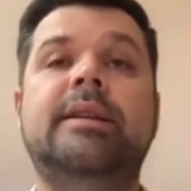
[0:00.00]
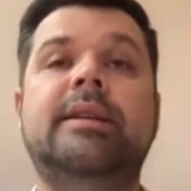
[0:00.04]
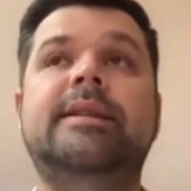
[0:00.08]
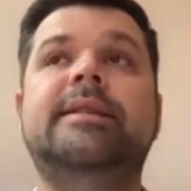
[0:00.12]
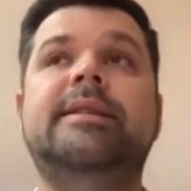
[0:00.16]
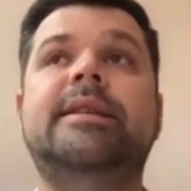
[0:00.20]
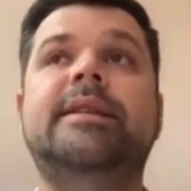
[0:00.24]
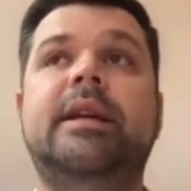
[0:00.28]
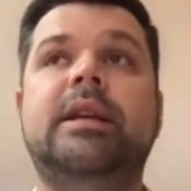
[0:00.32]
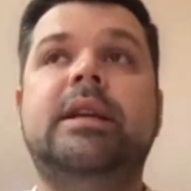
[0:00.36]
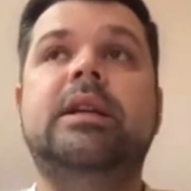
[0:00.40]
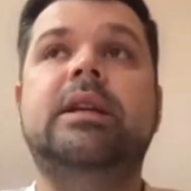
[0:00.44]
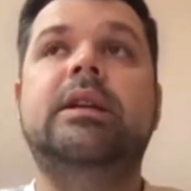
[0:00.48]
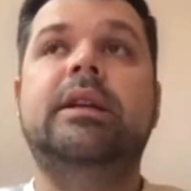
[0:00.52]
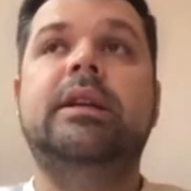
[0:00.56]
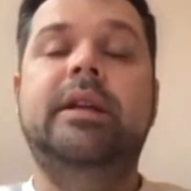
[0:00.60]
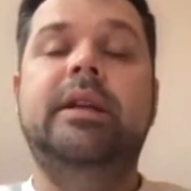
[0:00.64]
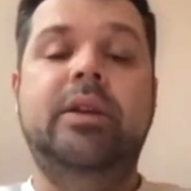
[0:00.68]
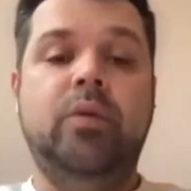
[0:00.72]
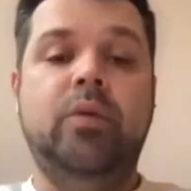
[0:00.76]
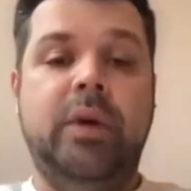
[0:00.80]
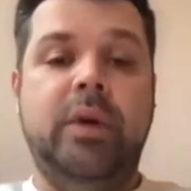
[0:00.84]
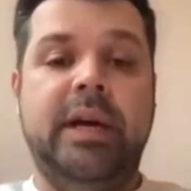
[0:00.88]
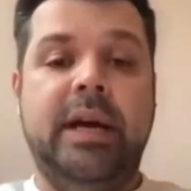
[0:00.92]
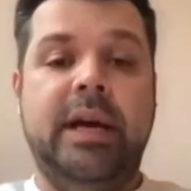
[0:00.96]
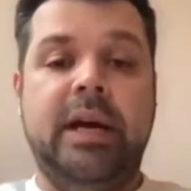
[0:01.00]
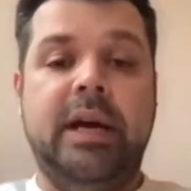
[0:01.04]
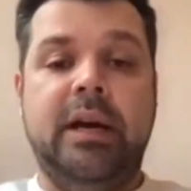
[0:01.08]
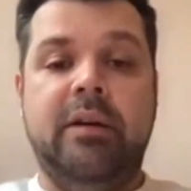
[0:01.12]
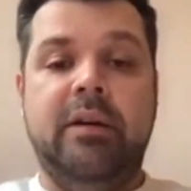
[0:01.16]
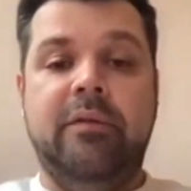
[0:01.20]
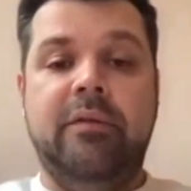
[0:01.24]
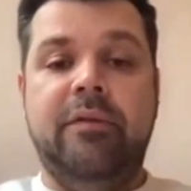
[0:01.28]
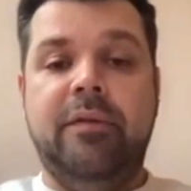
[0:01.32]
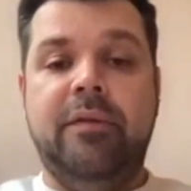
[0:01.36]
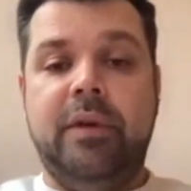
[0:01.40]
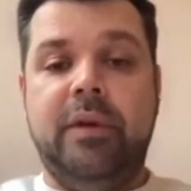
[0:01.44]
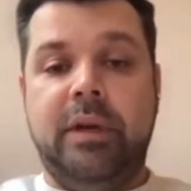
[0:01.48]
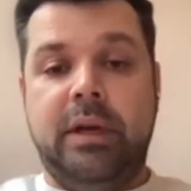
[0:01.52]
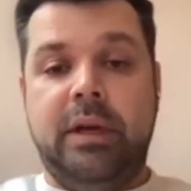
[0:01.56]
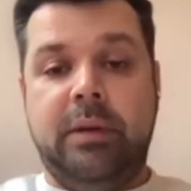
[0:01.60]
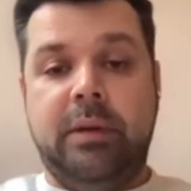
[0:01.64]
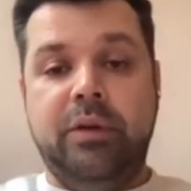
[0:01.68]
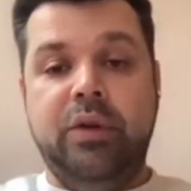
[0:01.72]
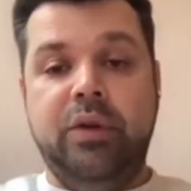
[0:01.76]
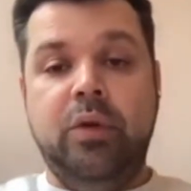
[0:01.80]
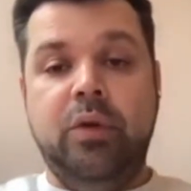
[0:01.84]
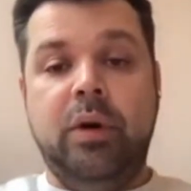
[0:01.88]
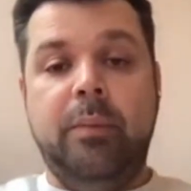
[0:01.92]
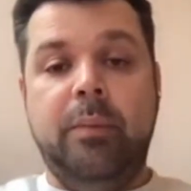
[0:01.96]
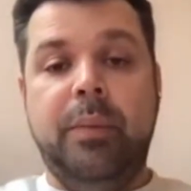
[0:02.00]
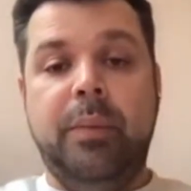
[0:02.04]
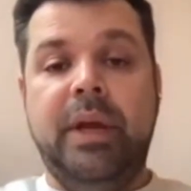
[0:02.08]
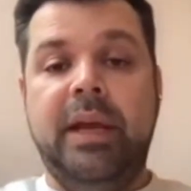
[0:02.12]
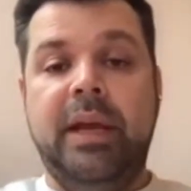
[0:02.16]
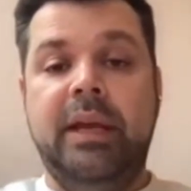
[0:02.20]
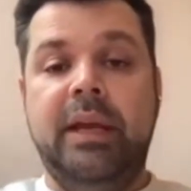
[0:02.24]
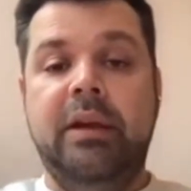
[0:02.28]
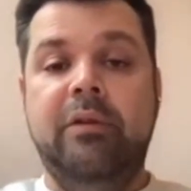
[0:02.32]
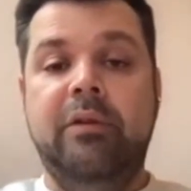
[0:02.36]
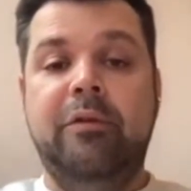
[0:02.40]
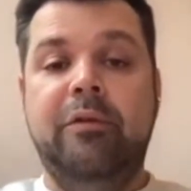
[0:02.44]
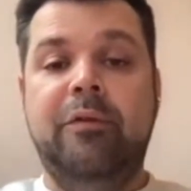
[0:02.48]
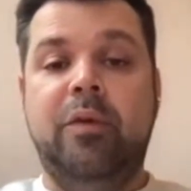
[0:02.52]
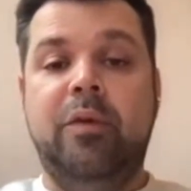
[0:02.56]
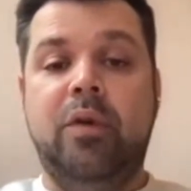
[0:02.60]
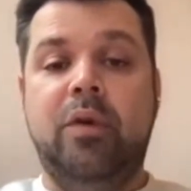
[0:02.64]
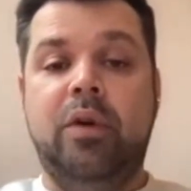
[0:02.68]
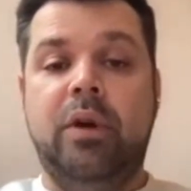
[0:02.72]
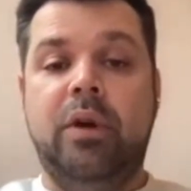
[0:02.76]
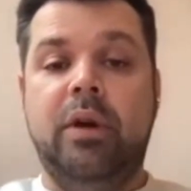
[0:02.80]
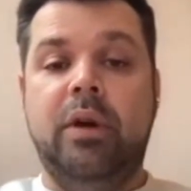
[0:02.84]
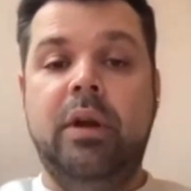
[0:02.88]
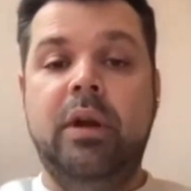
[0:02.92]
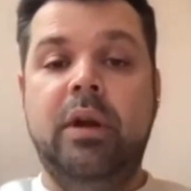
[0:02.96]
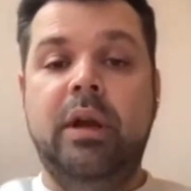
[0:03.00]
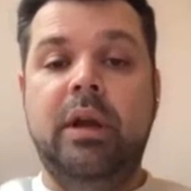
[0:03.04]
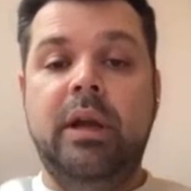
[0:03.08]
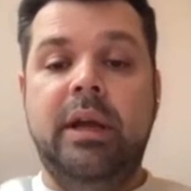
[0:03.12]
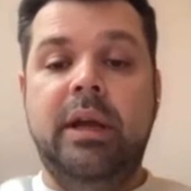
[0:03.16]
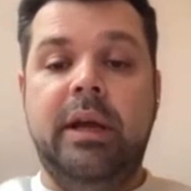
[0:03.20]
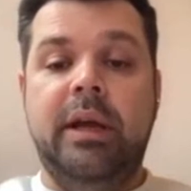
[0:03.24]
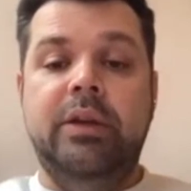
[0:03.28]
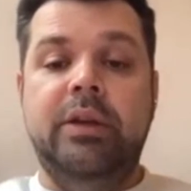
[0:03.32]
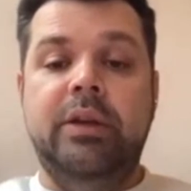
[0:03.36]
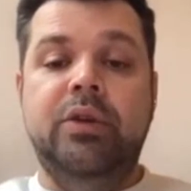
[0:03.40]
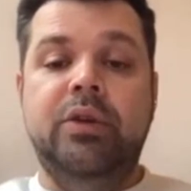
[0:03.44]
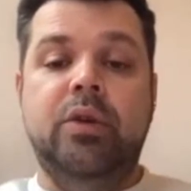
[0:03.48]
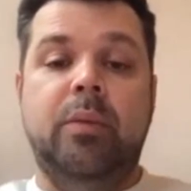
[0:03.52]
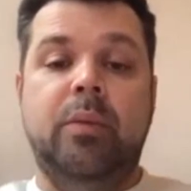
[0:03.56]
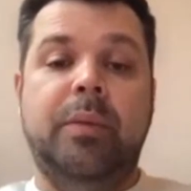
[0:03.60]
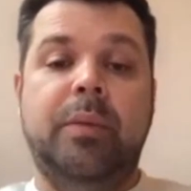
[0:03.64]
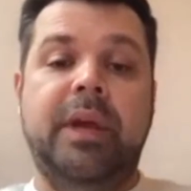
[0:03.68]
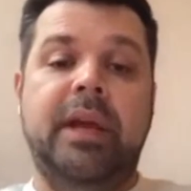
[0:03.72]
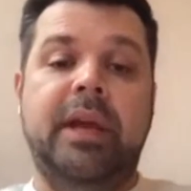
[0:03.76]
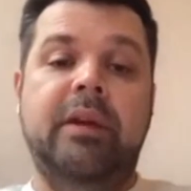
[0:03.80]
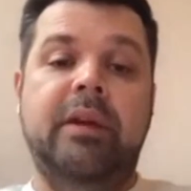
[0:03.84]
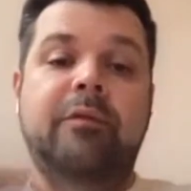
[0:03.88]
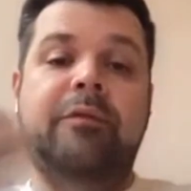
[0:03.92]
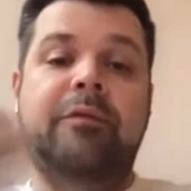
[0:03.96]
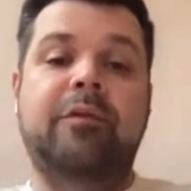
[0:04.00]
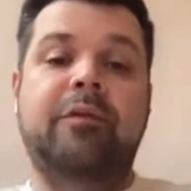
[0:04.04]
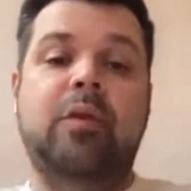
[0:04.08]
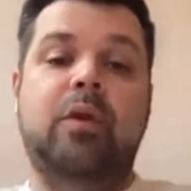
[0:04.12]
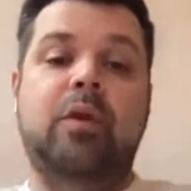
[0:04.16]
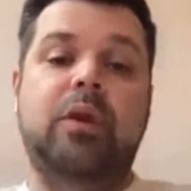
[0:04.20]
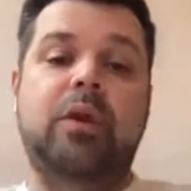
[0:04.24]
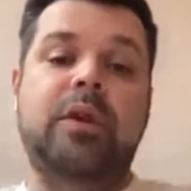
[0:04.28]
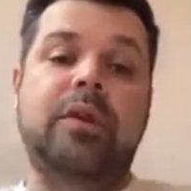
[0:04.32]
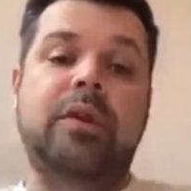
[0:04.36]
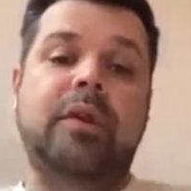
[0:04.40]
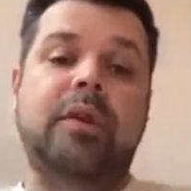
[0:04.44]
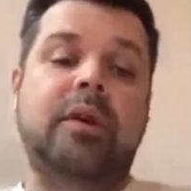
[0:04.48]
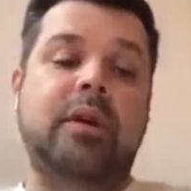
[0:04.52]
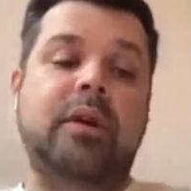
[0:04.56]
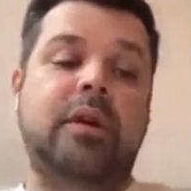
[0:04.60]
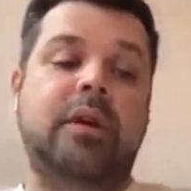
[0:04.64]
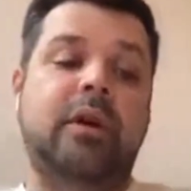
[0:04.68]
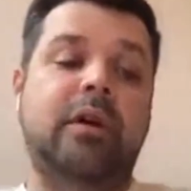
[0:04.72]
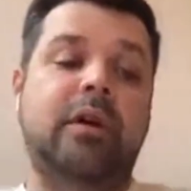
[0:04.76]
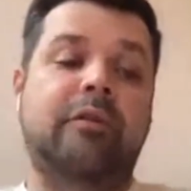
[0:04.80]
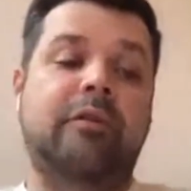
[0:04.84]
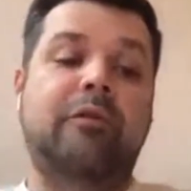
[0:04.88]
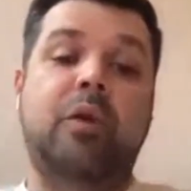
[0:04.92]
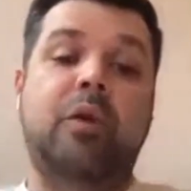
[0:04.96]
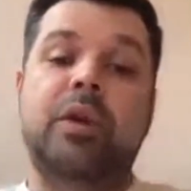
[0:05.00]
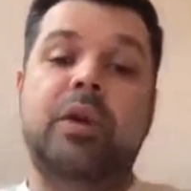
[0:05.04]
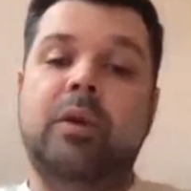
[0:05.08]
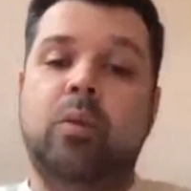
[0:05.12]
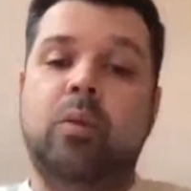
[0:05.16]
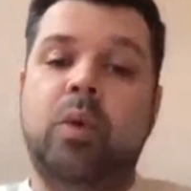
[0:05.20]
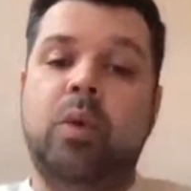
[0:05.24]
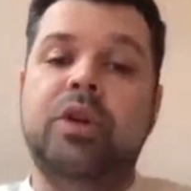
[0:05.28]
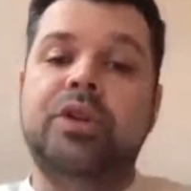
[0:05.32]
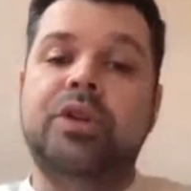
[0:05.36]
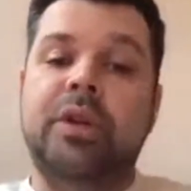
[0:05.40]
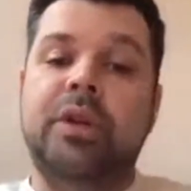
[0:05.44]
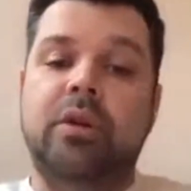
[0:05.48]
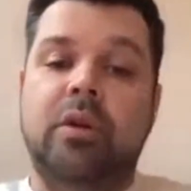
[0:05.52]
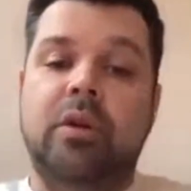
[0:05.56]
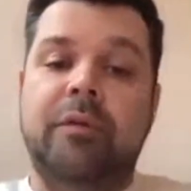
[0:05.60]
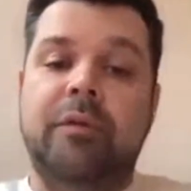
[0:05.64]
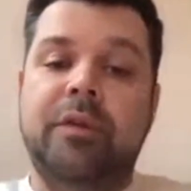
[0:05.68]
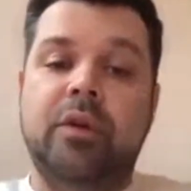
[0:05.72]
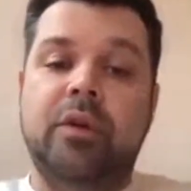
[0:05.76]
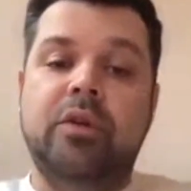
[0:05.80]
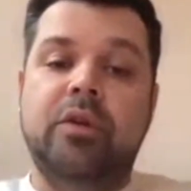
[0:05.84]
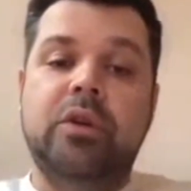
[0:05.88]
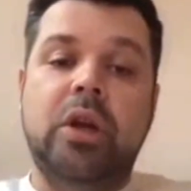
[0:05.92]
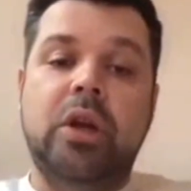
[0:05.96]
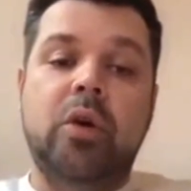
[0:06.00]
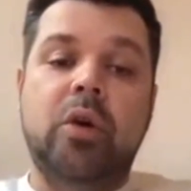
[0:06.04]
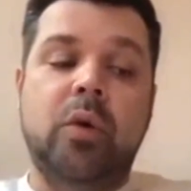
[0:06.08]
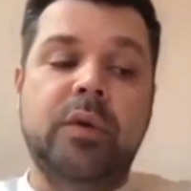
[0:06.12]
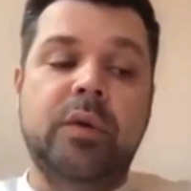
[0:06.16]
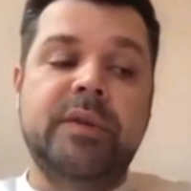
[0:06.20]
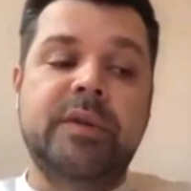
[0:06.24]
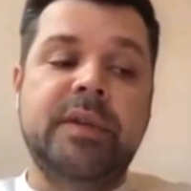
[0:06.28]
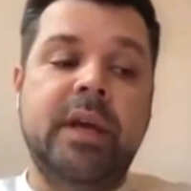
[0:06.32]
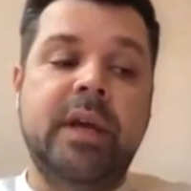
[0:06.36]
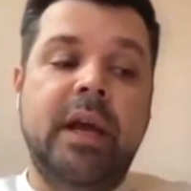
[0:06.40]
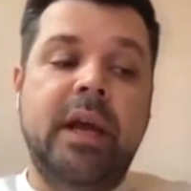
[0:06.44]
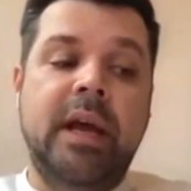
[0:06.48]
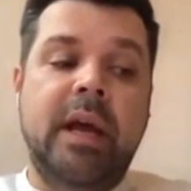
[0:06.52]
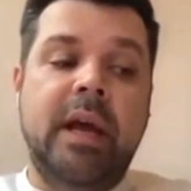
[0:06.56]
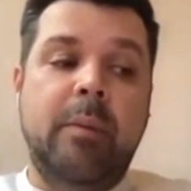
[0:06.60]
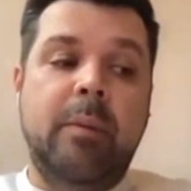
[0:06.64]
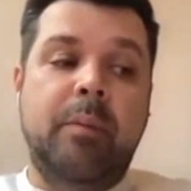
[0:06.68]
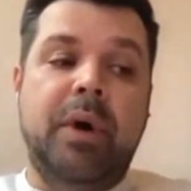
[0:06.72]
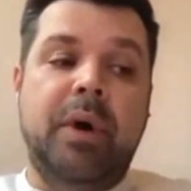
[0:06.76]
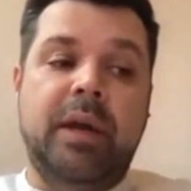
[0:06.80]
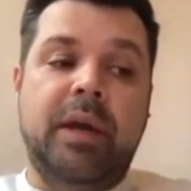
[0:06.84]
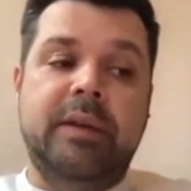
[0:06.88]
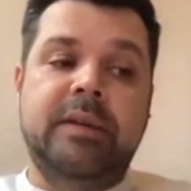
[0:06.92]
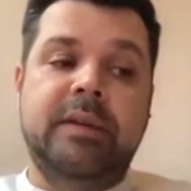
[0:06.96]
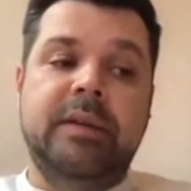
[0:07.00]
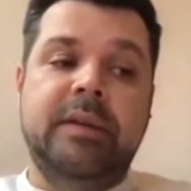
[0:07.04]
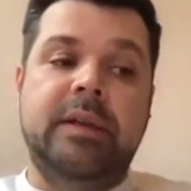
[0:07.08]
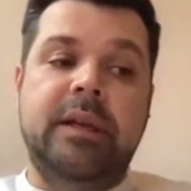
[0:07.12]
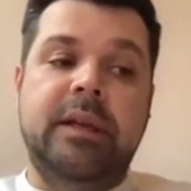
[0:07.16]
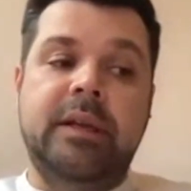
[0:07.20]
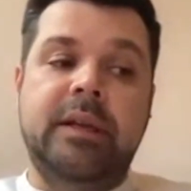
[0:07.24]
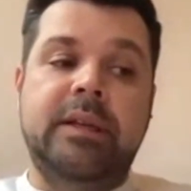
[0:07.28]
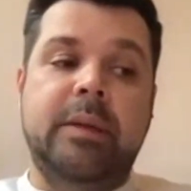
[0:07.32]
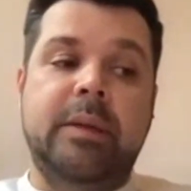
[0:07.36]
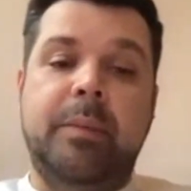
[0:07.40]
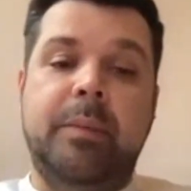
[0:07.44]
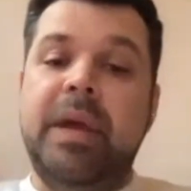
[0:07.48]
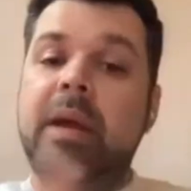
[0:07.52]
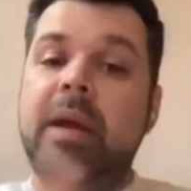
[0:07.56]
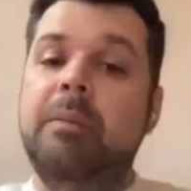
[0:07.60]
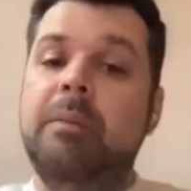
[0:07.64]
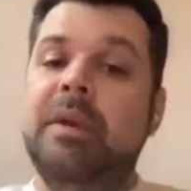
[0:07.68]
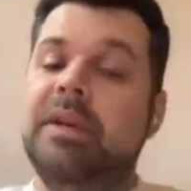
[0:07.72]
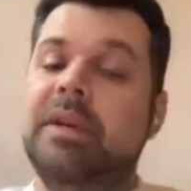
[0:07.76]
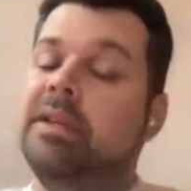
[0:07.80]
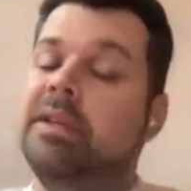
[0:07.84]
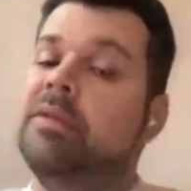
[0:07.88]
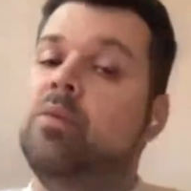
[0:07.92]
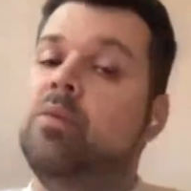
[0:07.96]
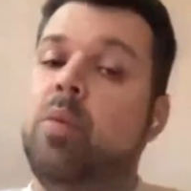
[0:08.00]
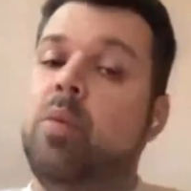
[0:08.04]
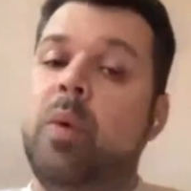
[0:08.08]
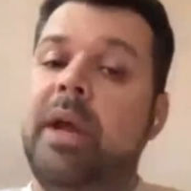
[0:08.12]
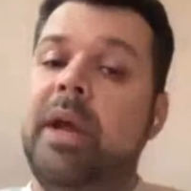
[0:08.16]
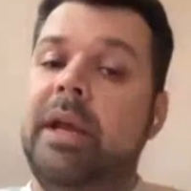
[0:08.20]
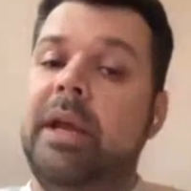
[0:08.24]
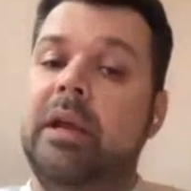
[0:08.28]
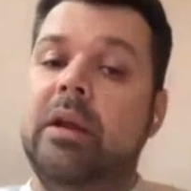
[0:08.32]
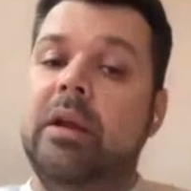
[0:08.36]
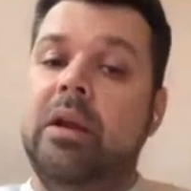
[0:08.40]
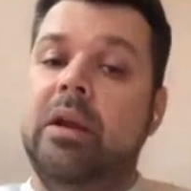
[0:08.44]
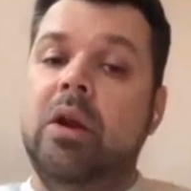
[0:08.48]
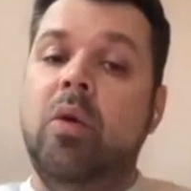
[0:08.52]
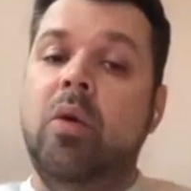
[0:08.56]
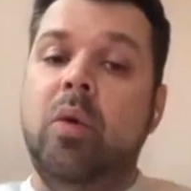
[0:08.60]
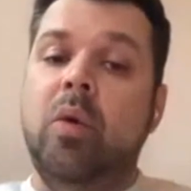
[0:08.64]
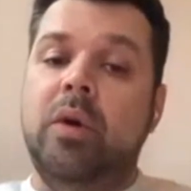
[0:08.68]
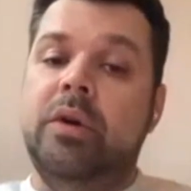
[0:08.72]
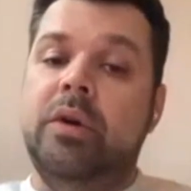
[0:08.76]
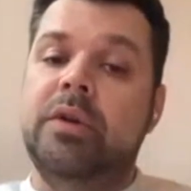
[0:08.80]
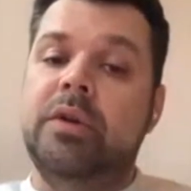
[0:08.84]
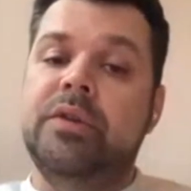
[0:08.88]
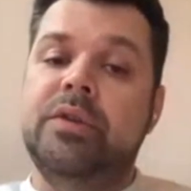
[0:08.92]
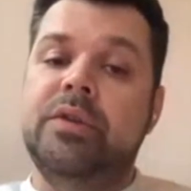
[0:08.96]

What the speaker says: Suddenly you have you are paying for the washing of your clothes, but the payment is way lower.